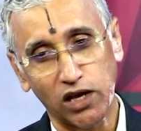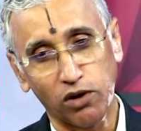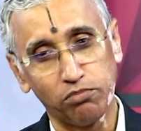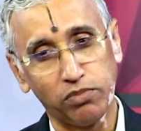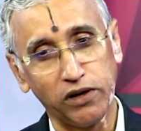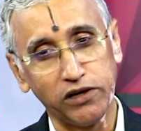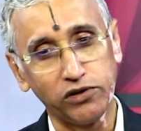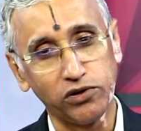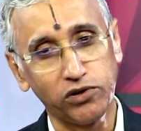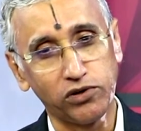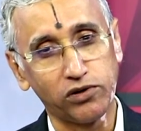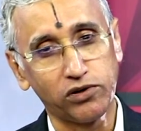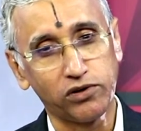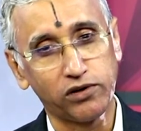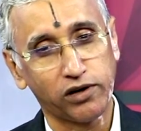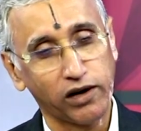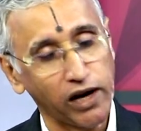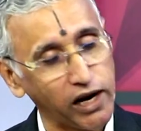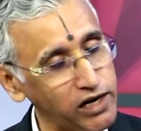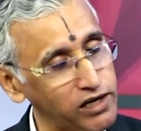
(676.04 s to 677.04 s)
have been
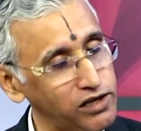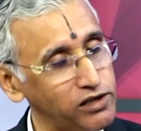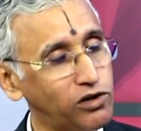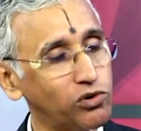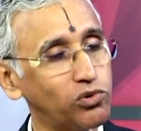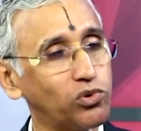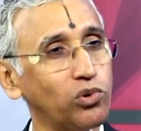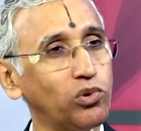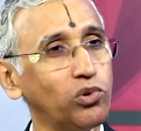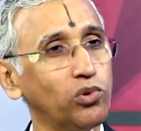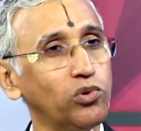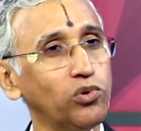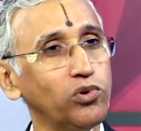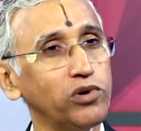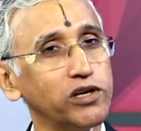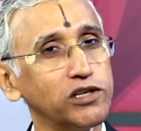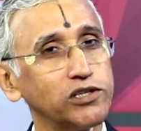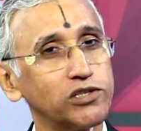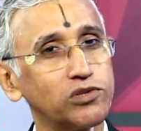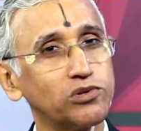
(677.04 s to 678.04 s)
trained to do
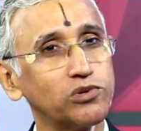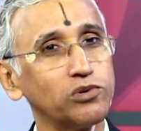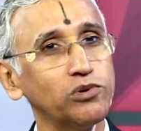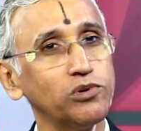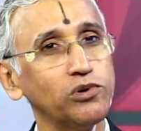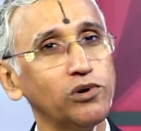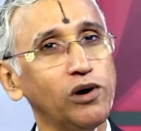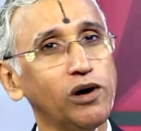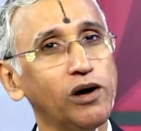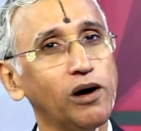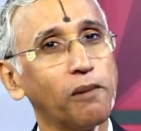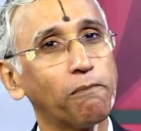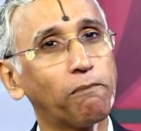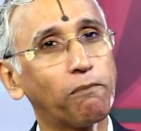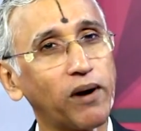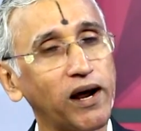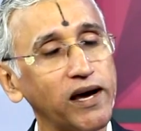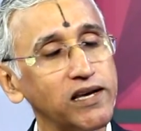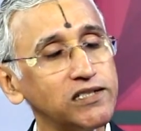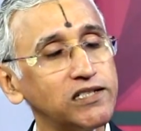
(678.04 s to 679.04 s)
is to
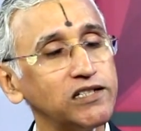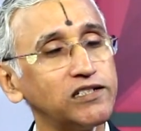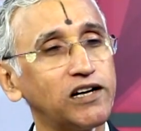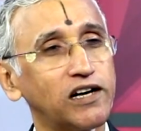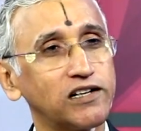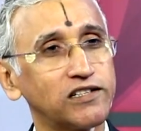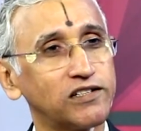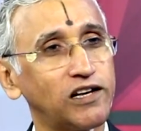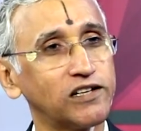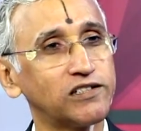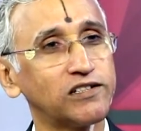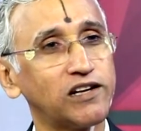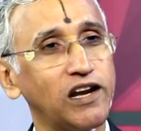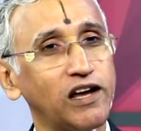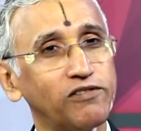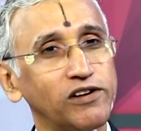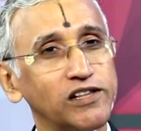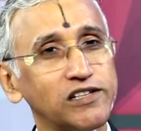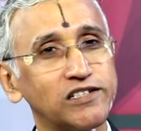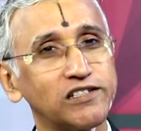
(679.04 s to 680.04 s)
price it at such
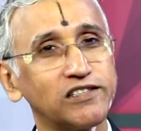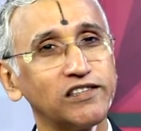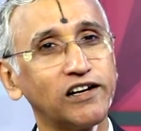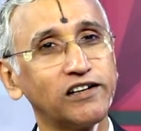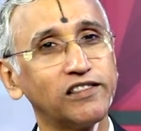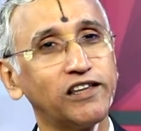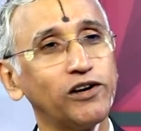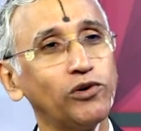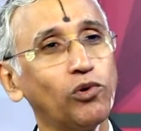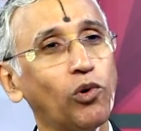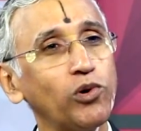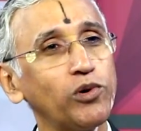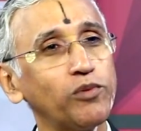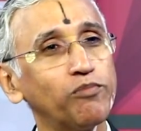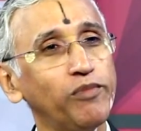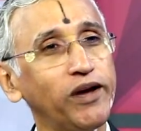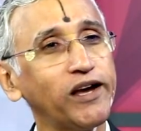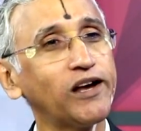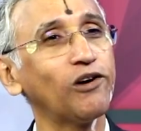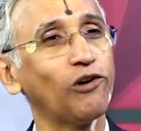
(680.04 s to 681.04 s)
levels that they don't
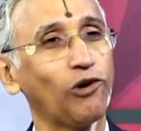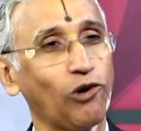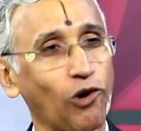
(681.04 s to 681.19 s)
make